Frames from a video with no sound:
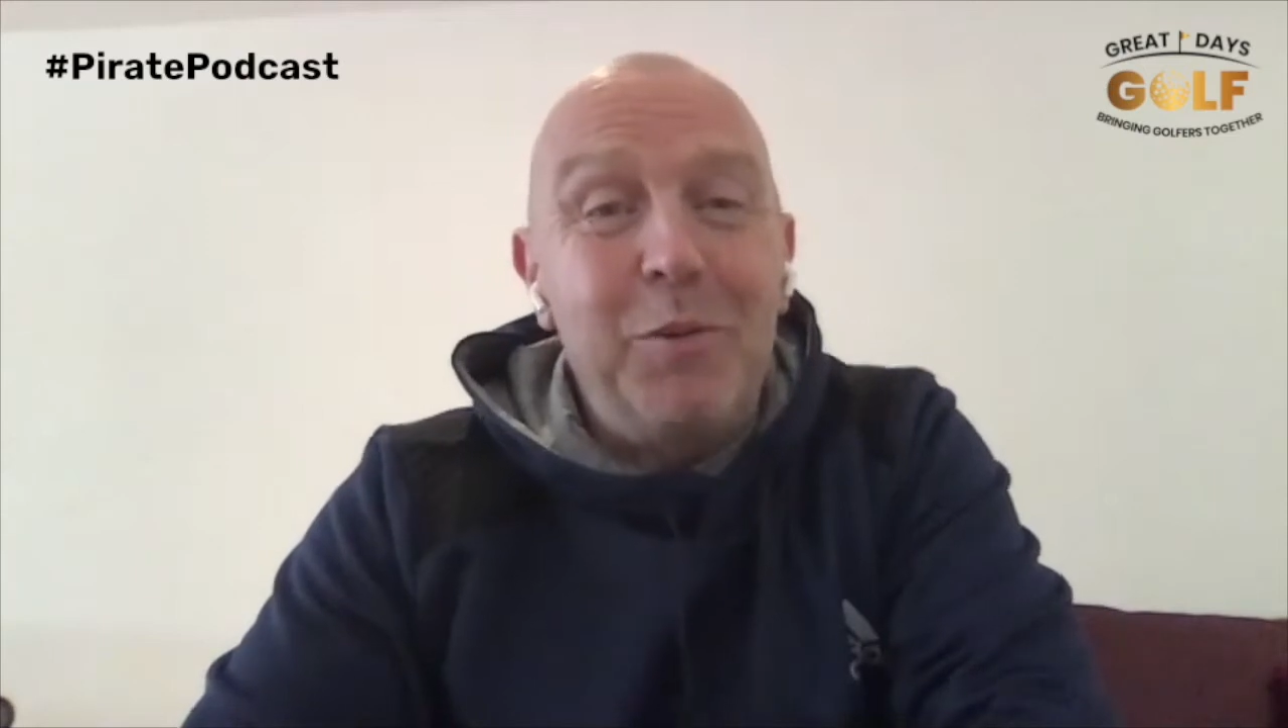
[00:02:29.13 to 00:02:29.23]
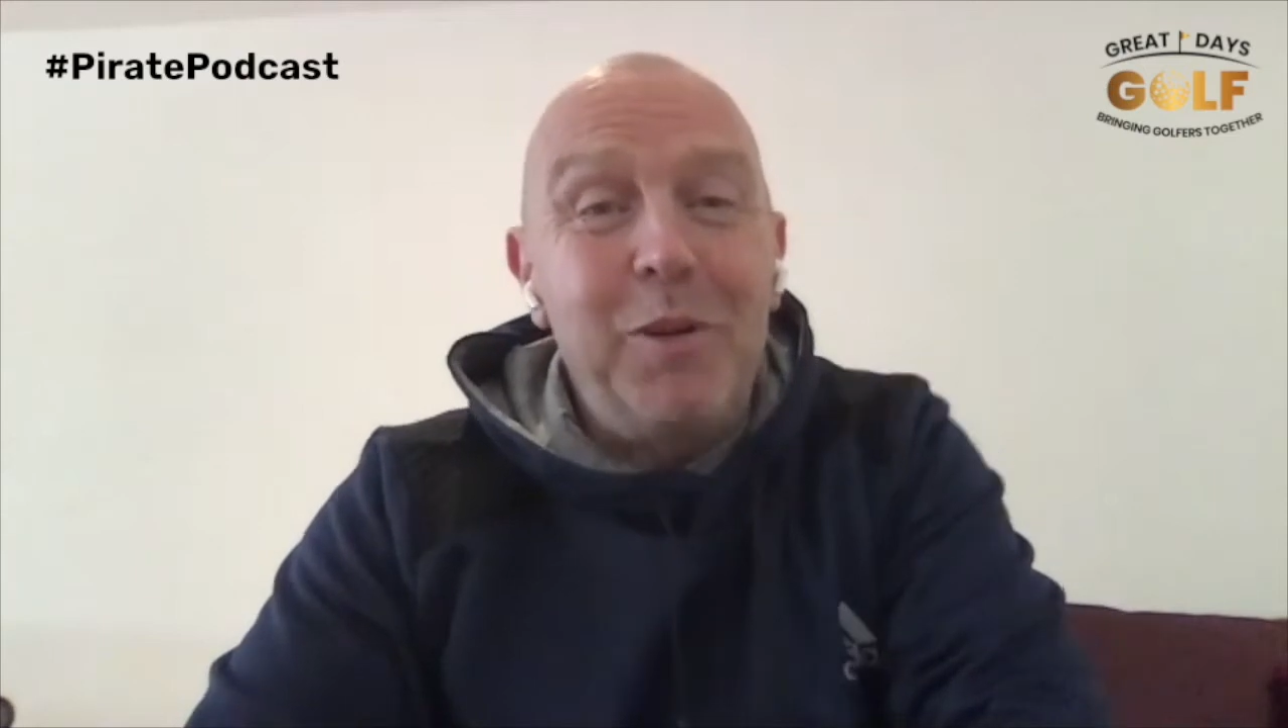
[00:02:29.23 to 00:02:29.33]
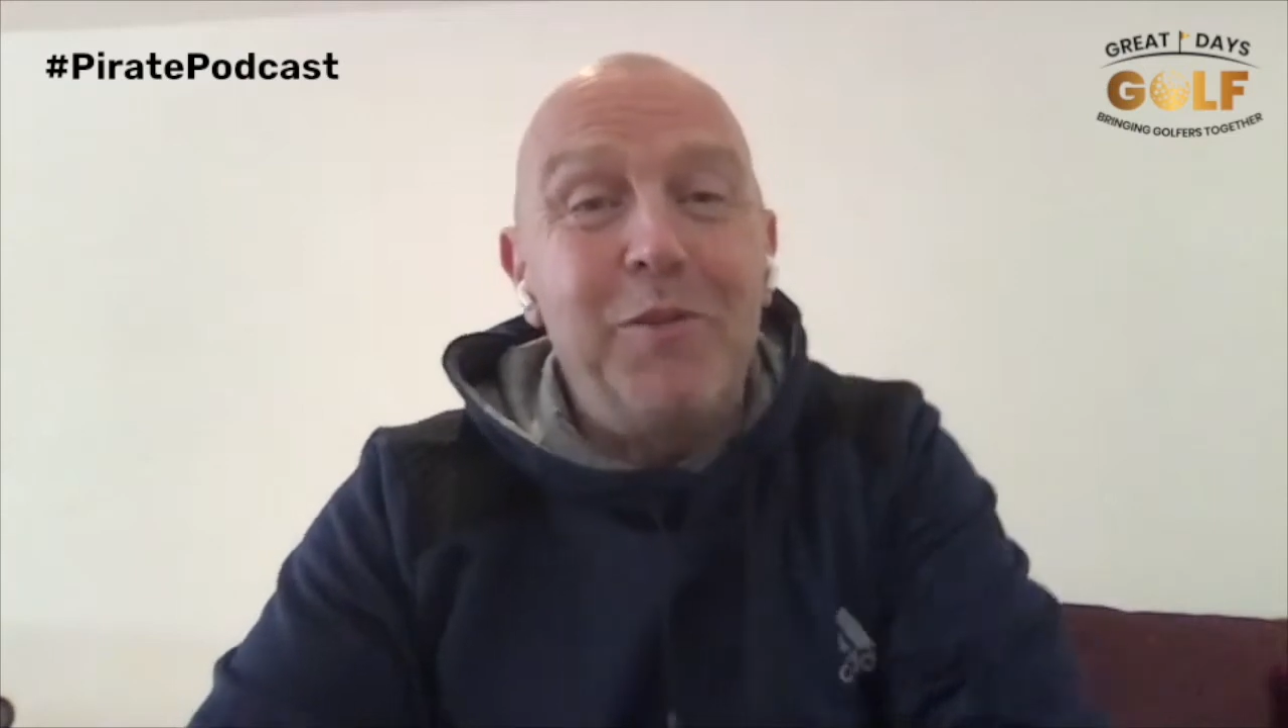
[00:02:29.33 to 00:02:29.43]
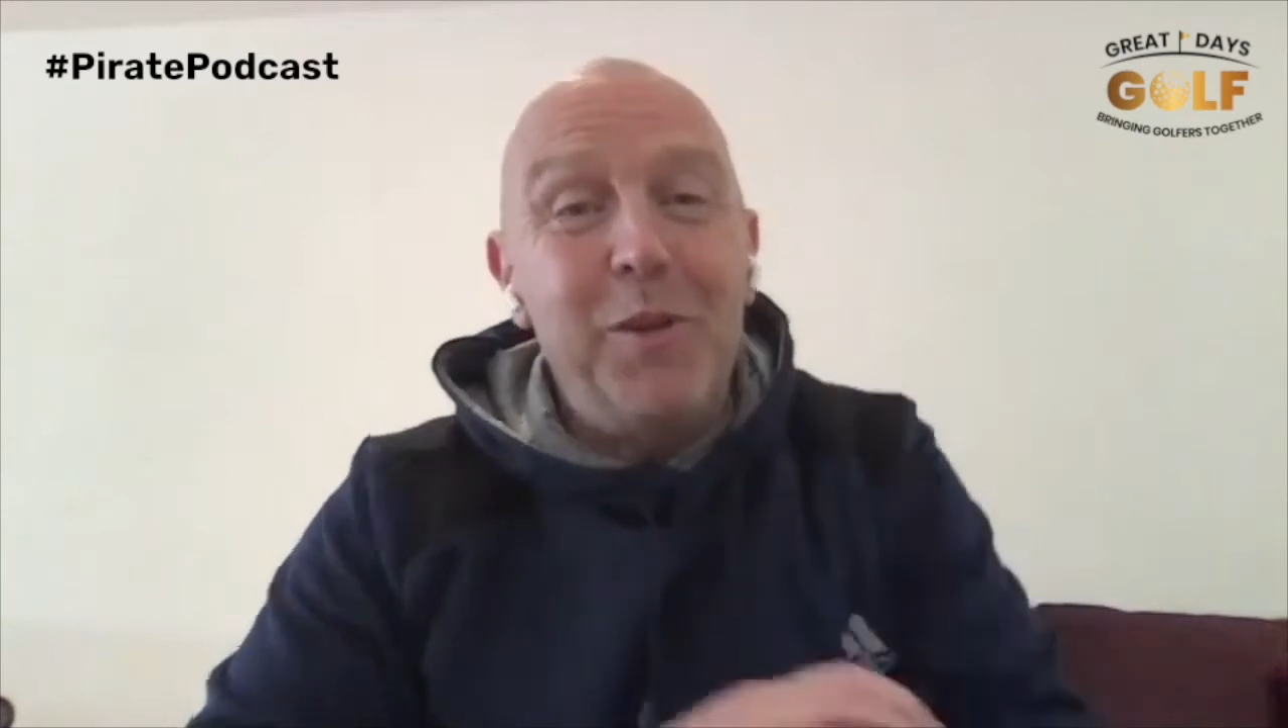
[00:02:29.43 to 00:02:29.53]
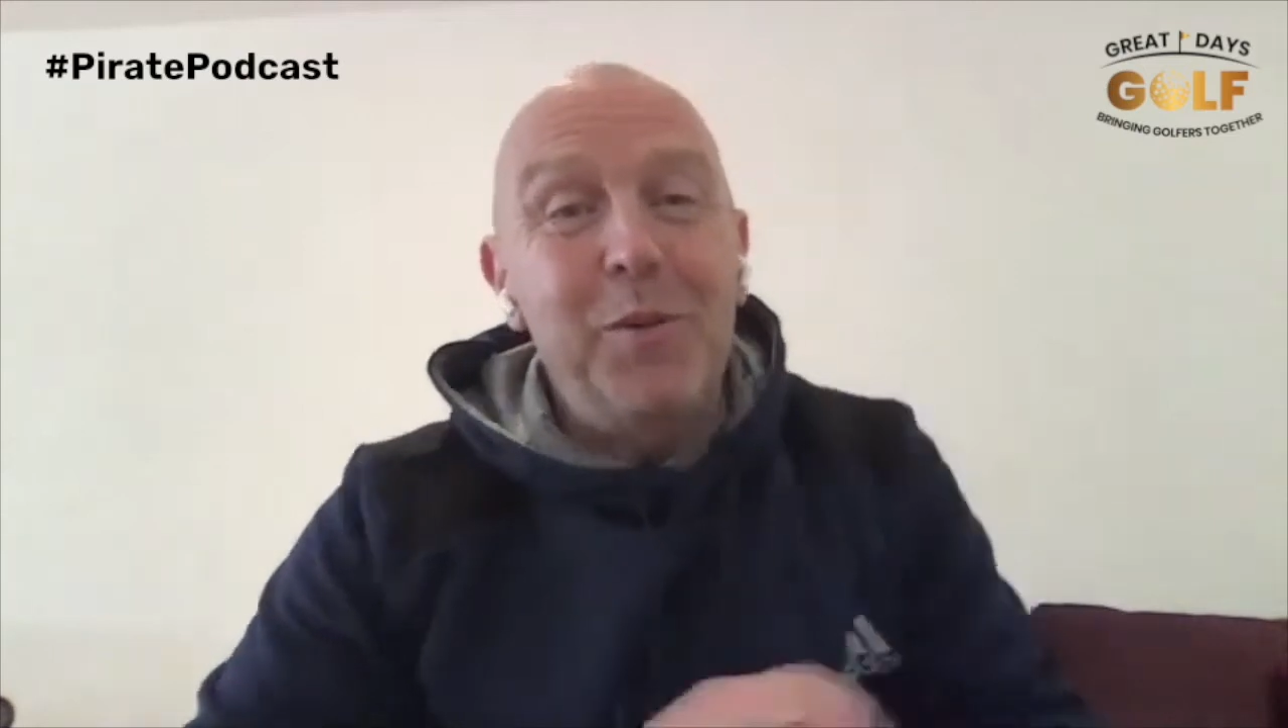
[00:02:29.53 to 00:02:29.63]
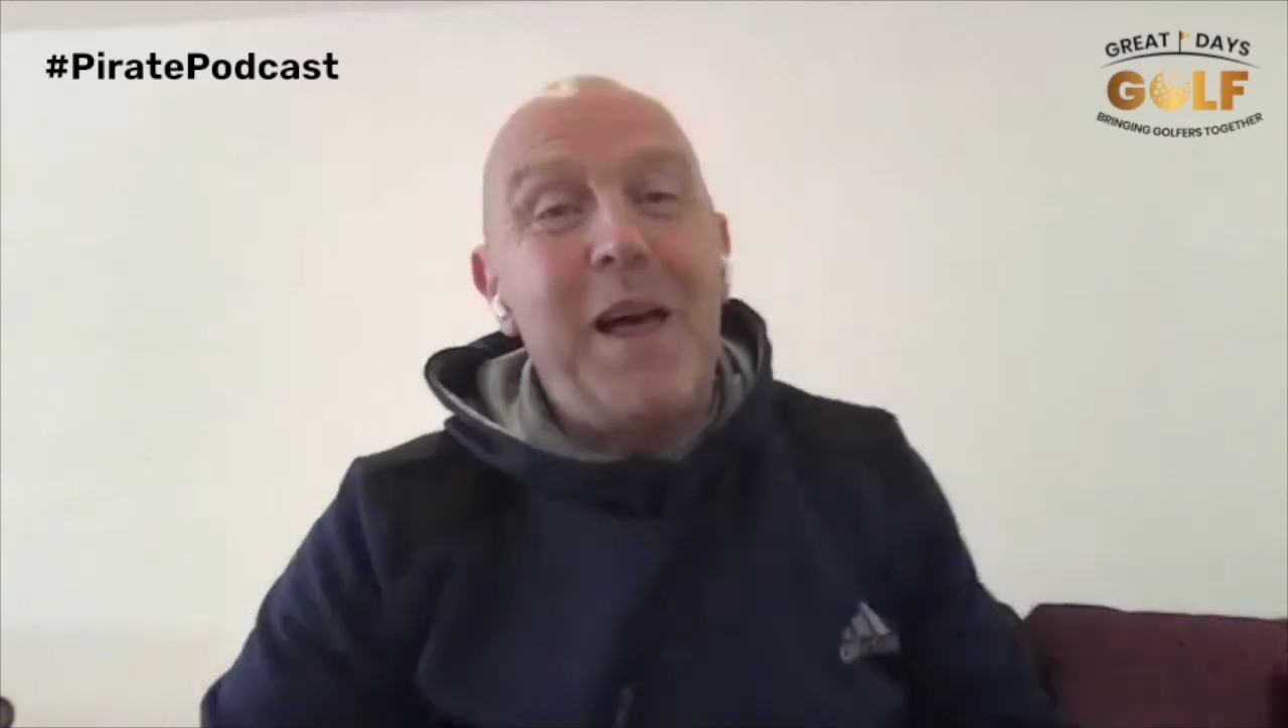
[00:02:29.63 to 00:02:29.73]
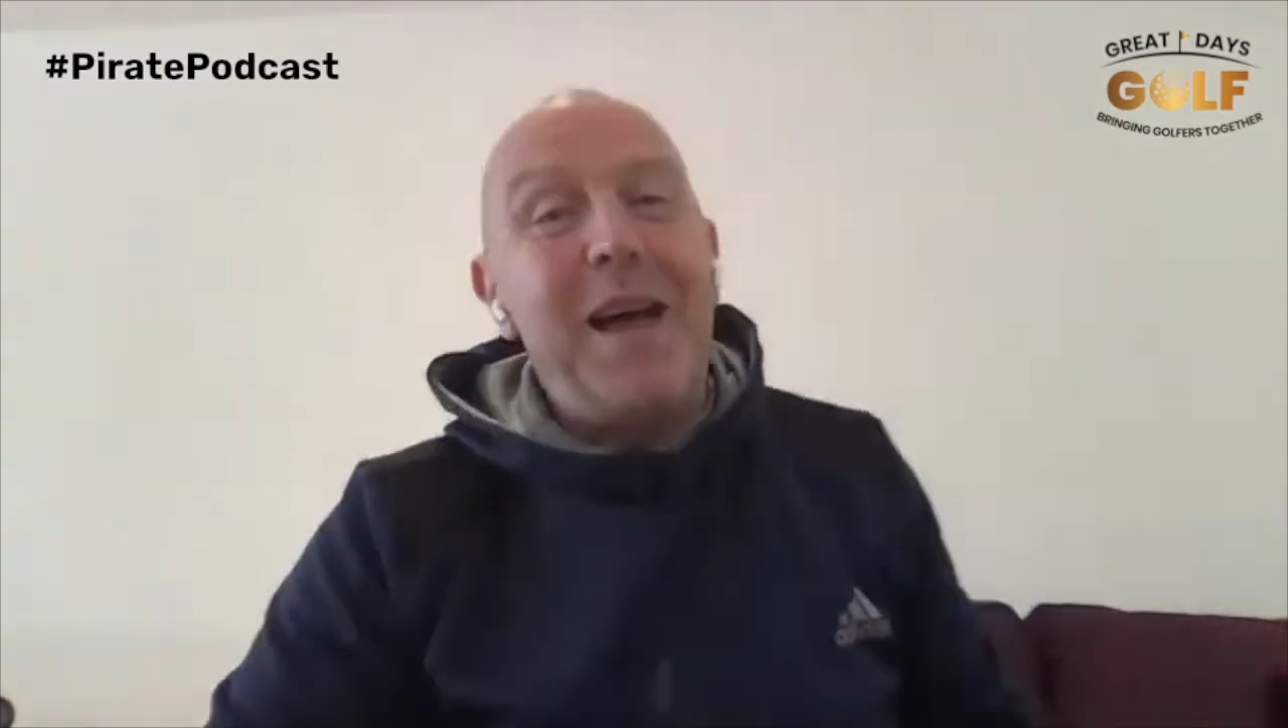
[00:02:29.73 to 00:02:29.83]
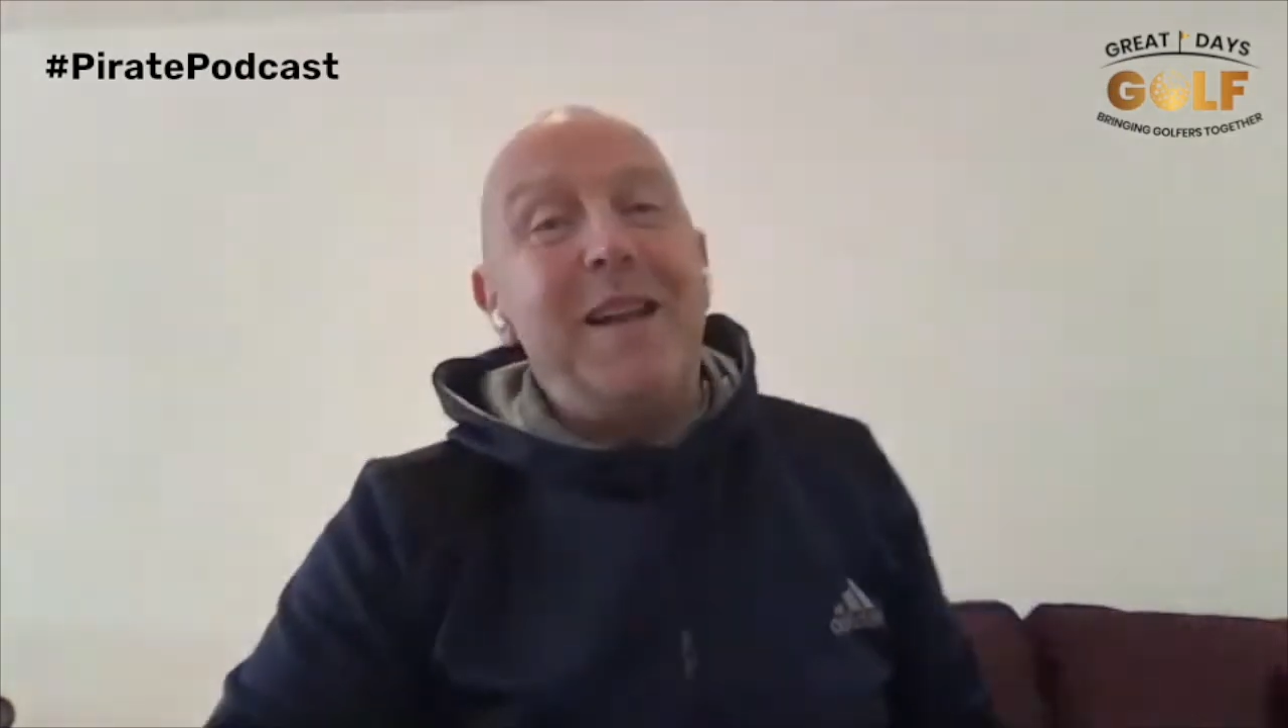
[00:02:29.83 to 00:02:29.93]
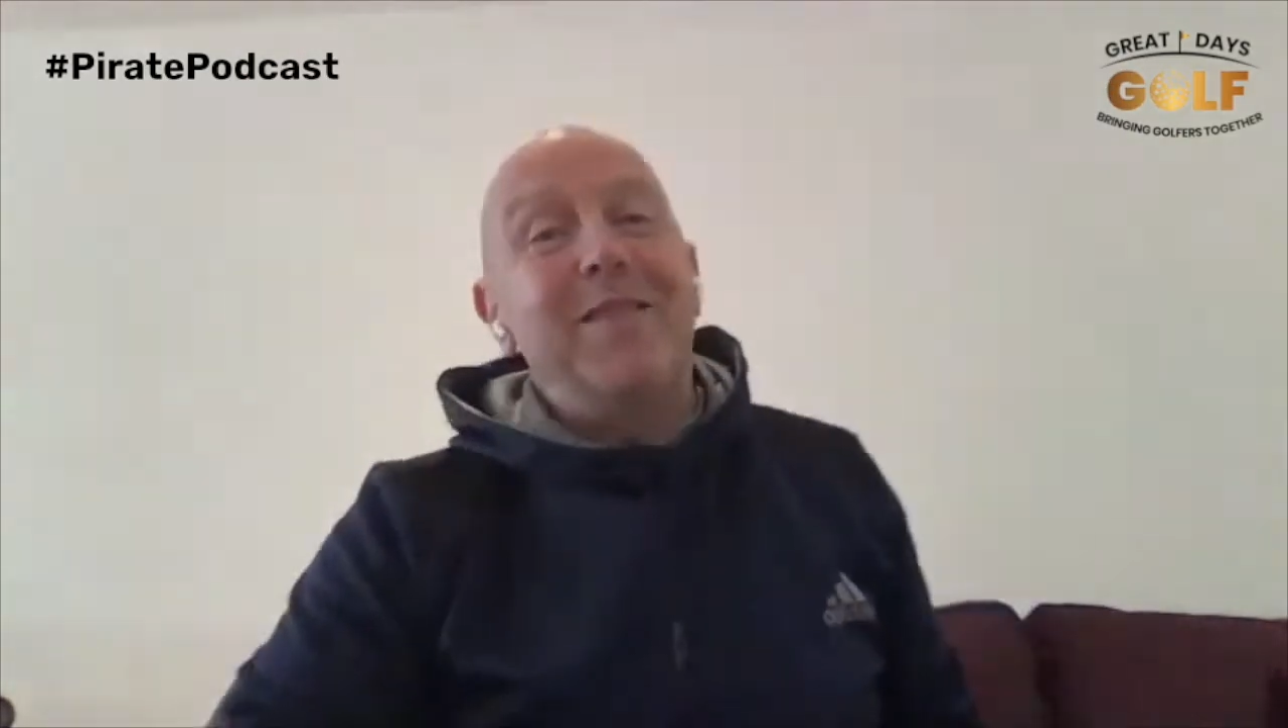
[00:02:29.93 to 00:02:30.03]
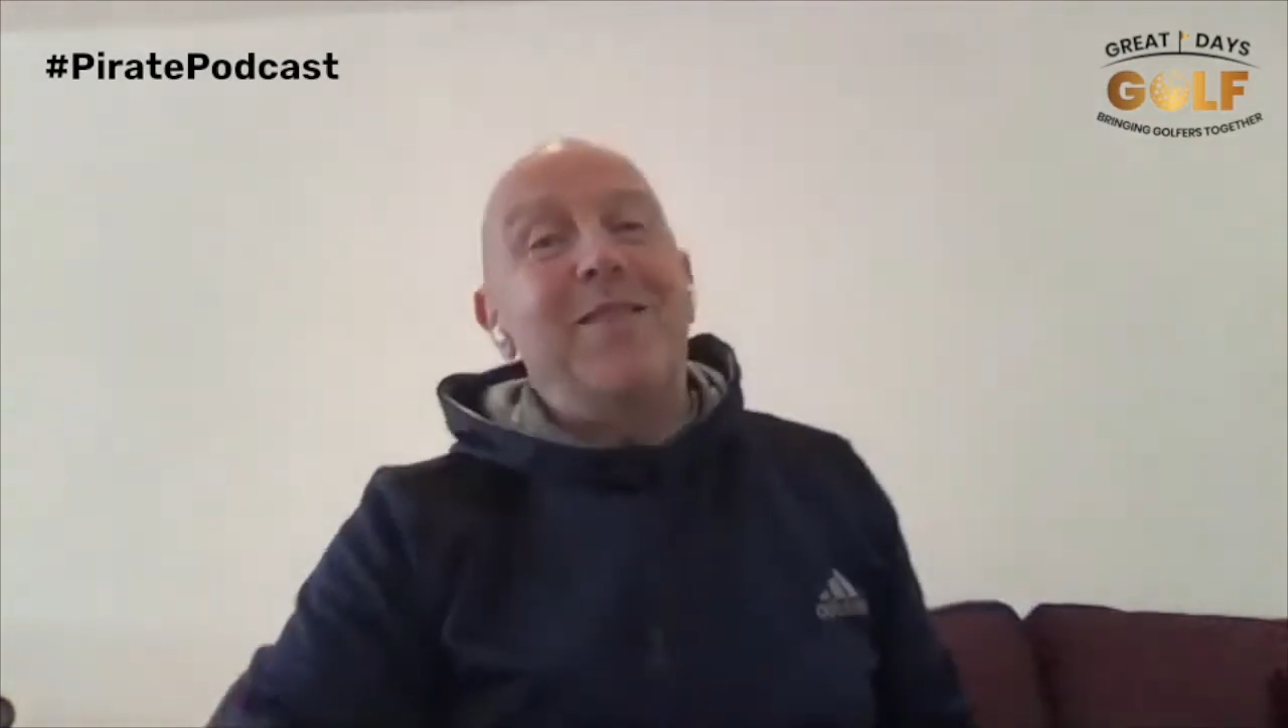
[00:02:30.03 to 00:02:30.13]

review that.